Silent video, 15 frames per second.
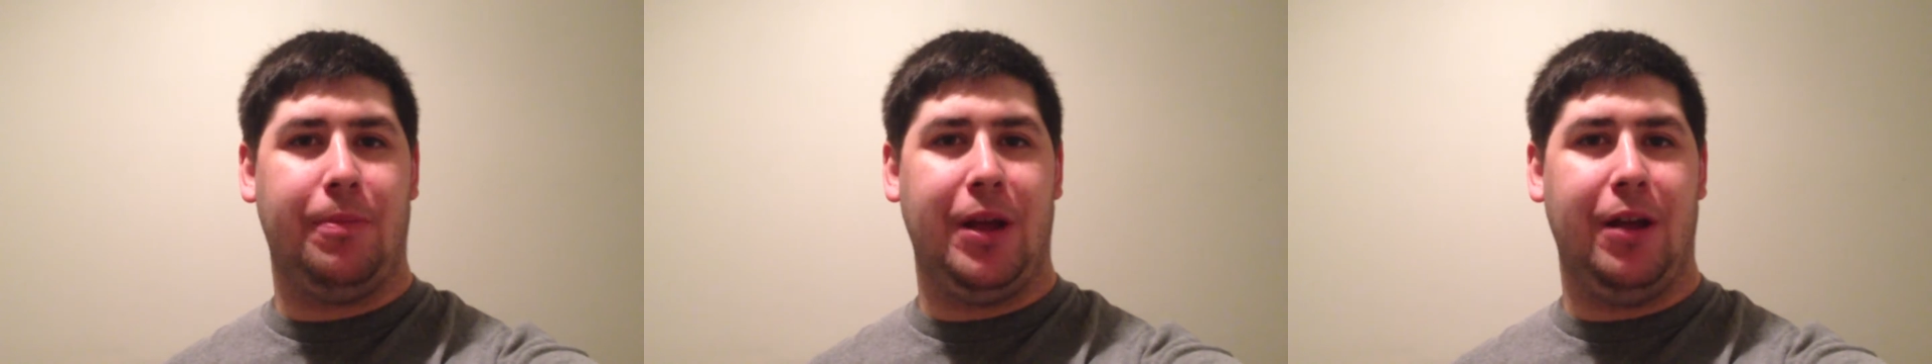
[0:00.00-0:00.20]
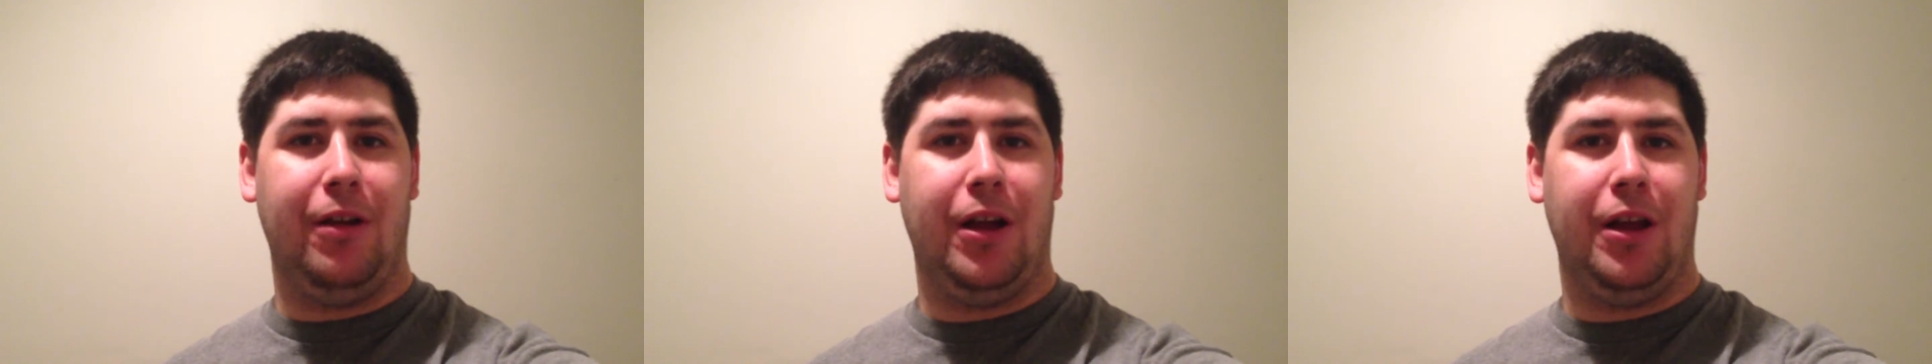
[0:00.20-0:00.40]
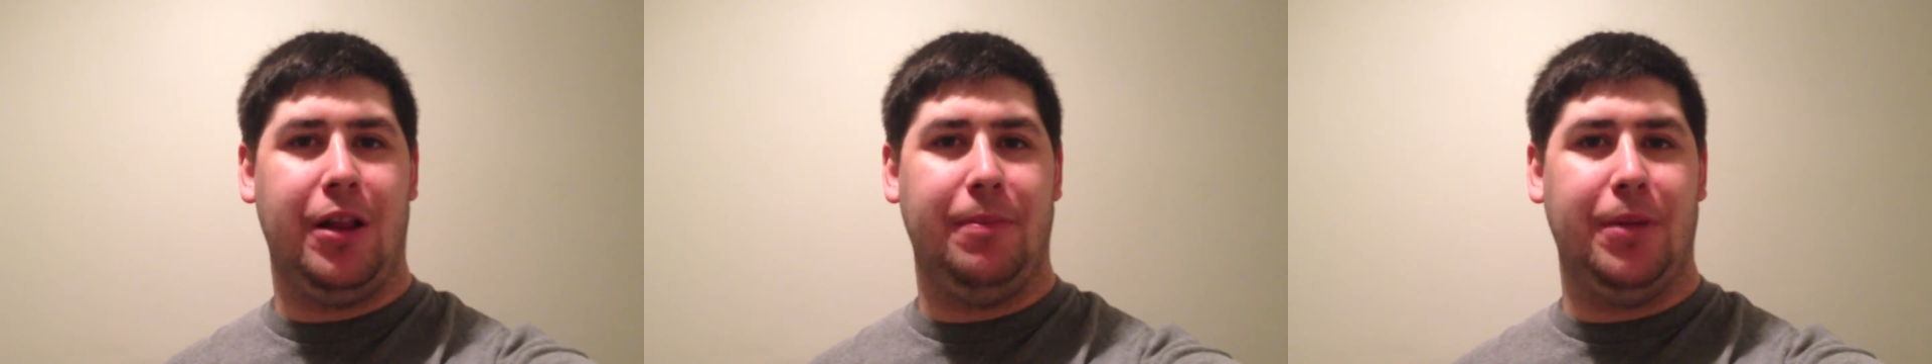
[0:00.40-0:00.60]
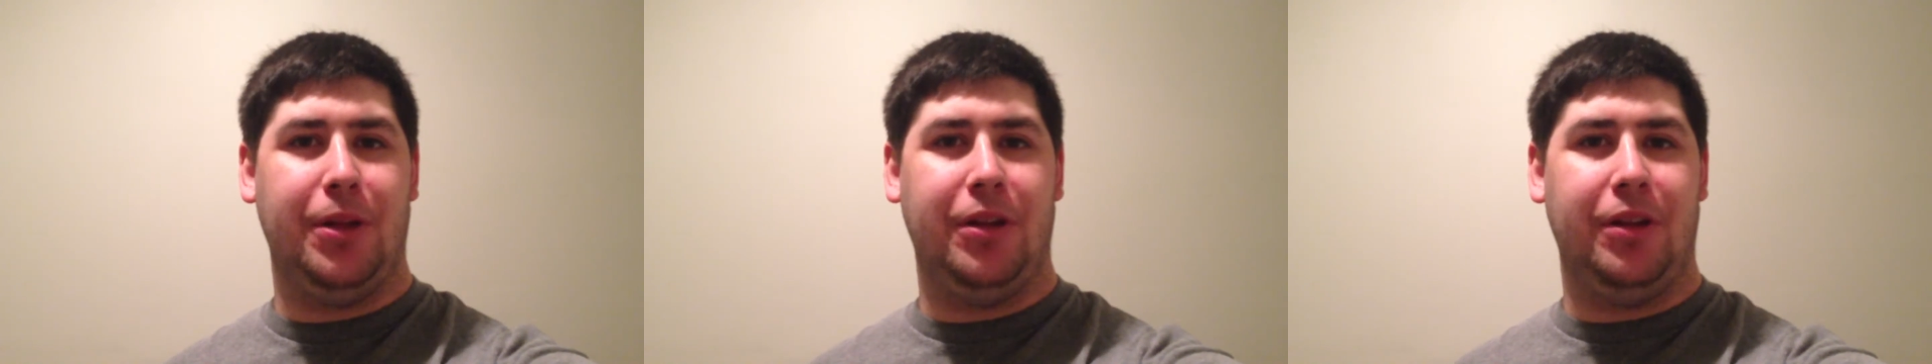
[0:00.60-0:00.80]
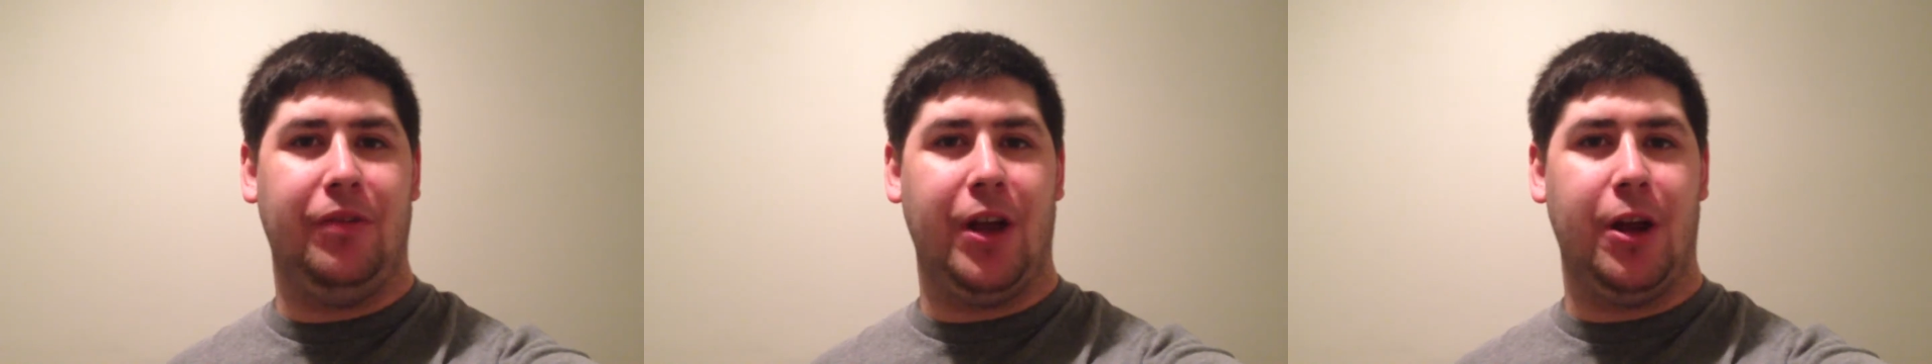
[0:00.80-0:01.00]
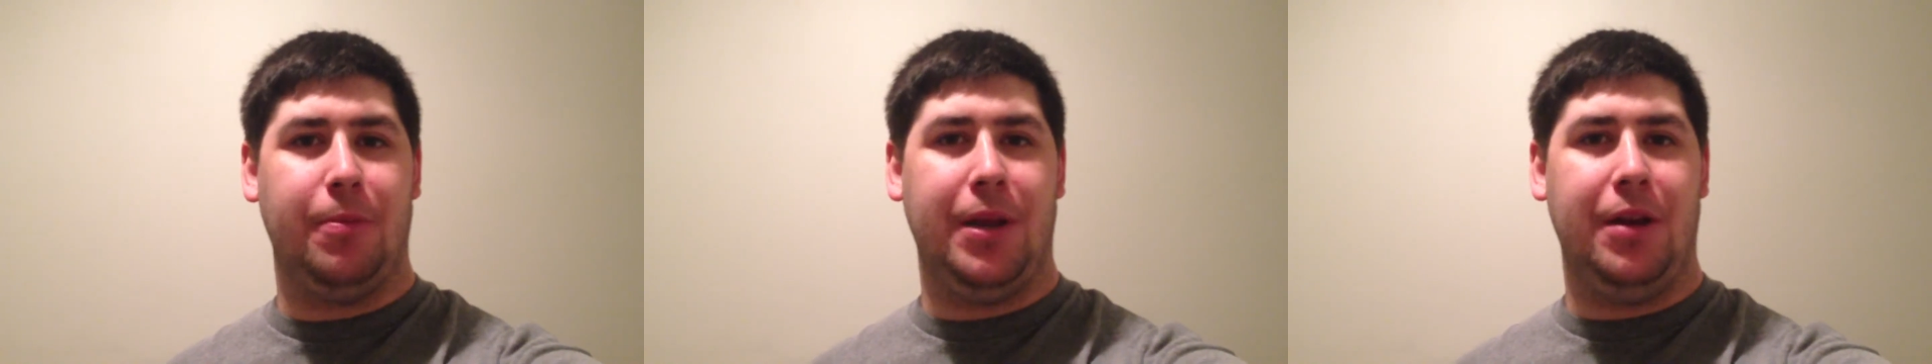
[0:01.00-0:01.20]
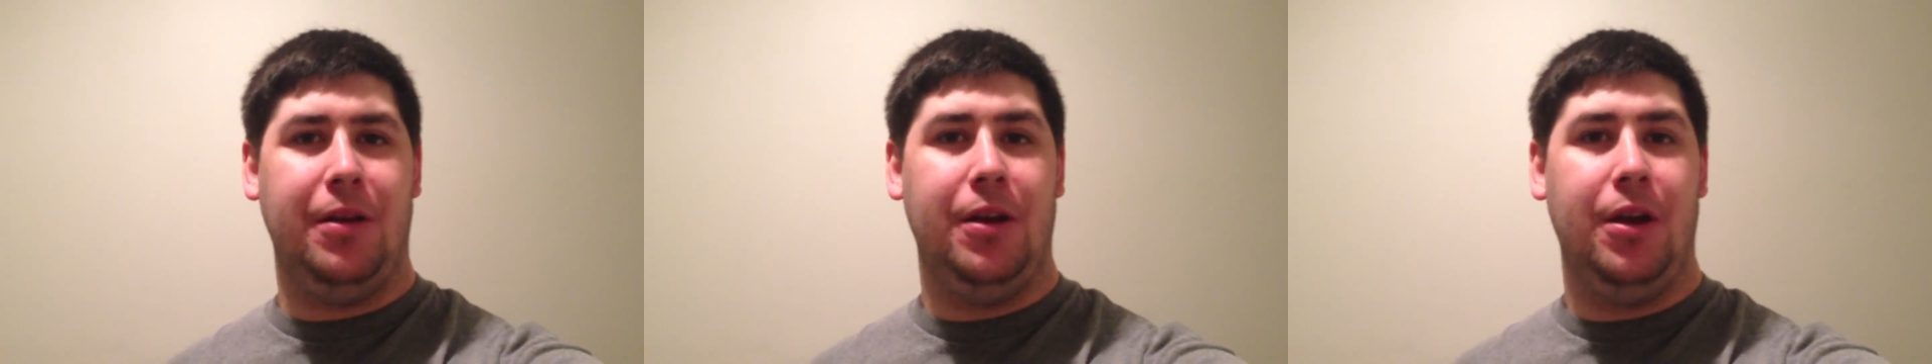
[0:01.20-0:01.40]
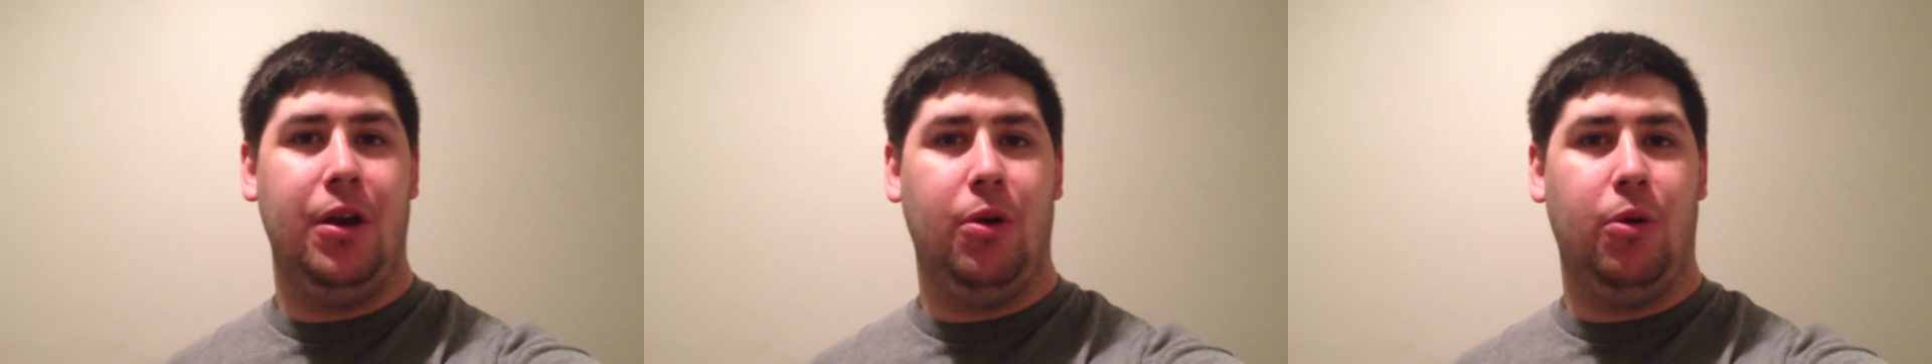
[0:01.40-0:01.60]
the Build Environment,
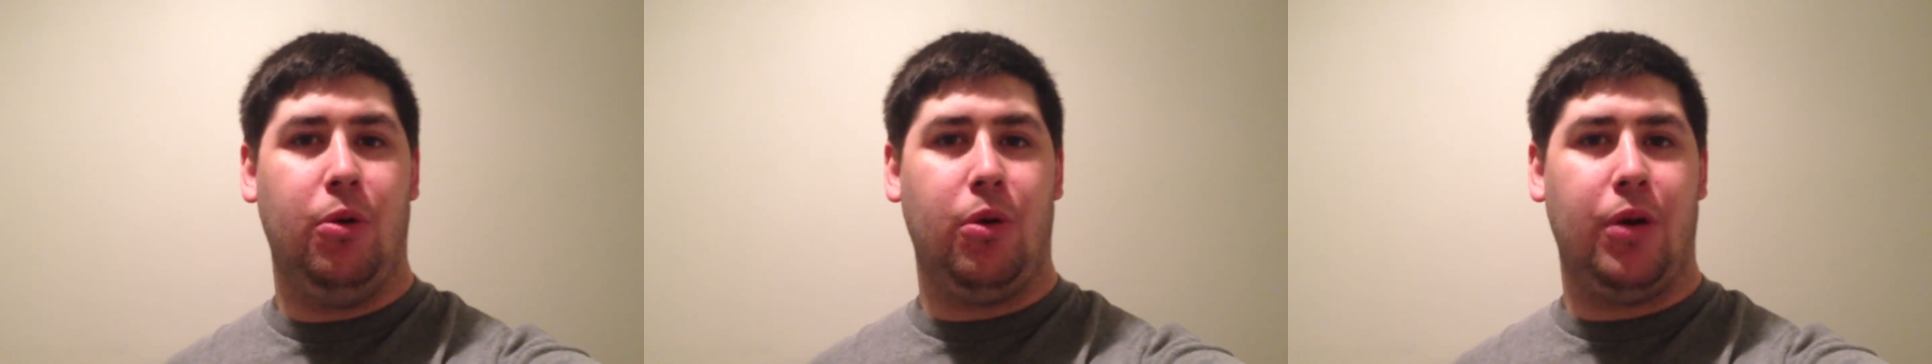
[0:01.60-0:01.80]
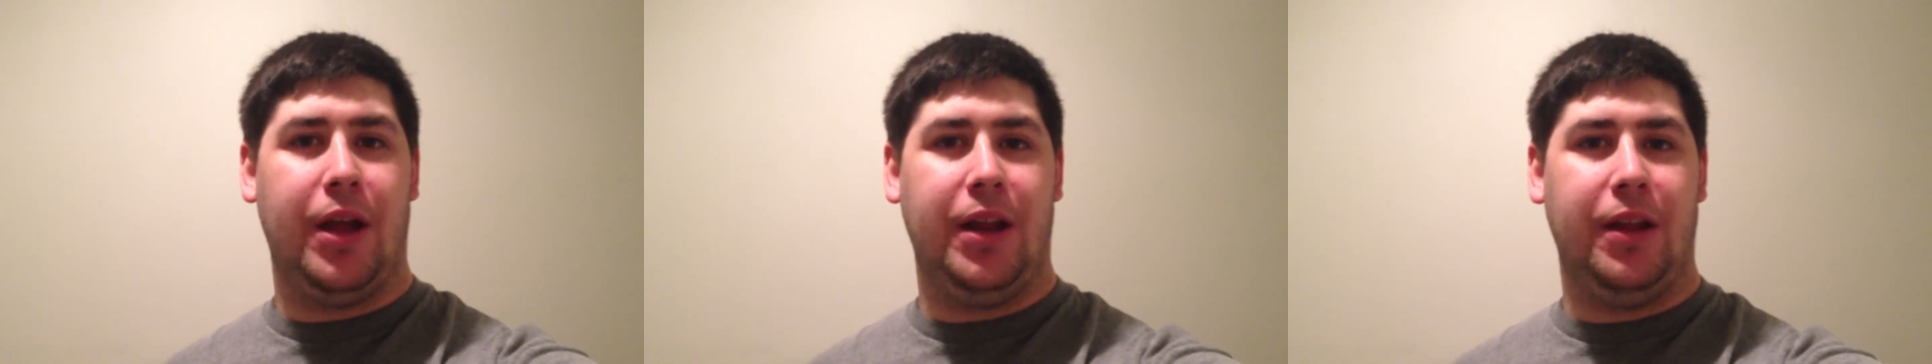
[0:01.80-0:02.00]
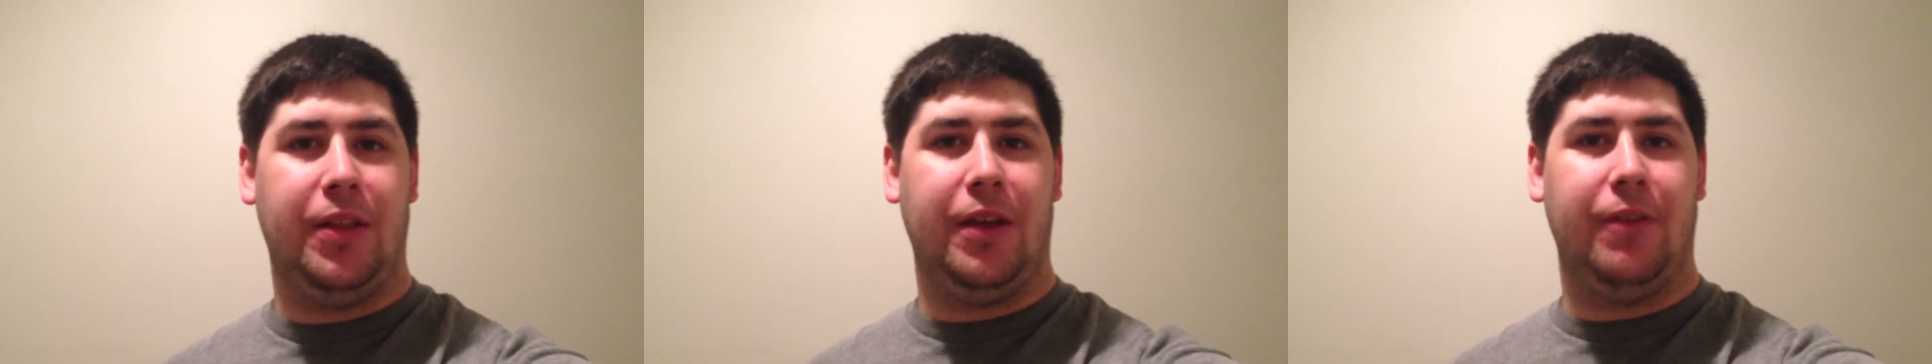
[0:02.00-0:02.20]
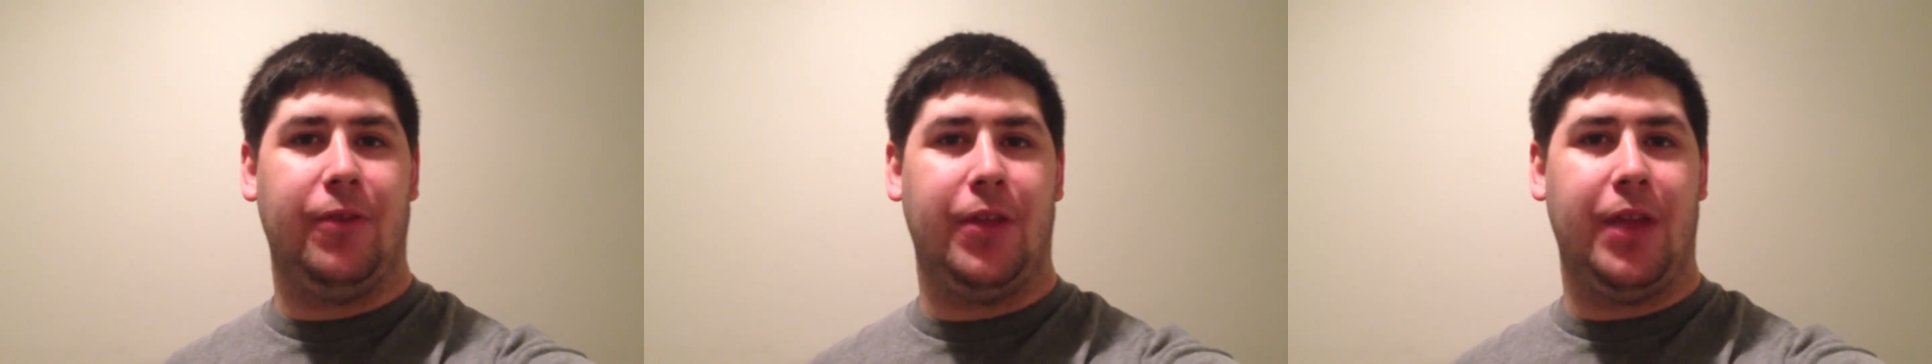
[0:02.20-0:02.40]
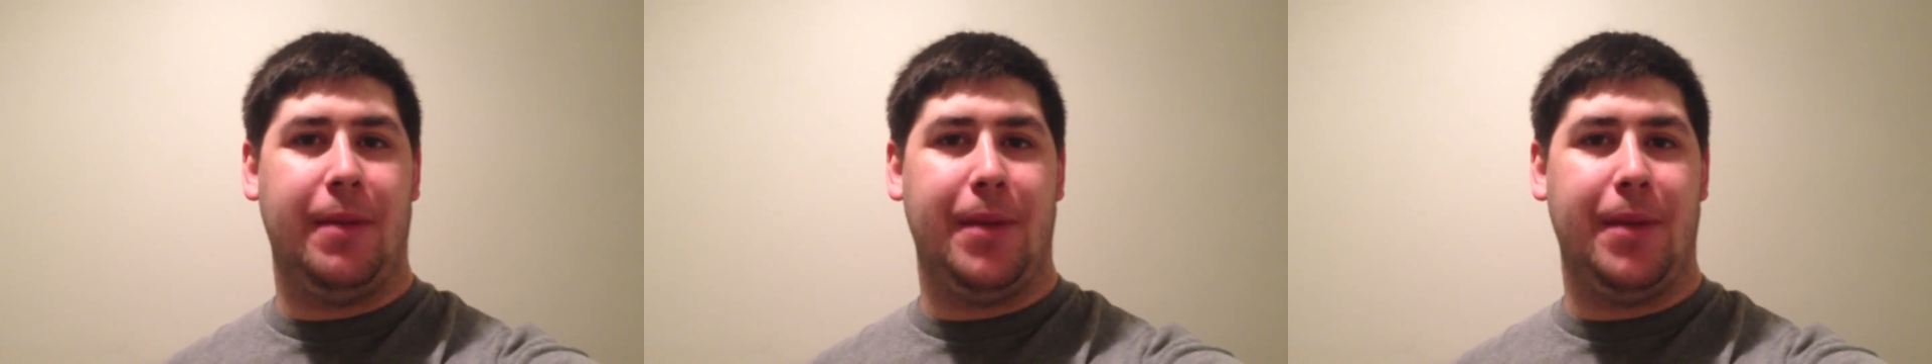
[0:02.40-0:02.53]
or anything for that matter.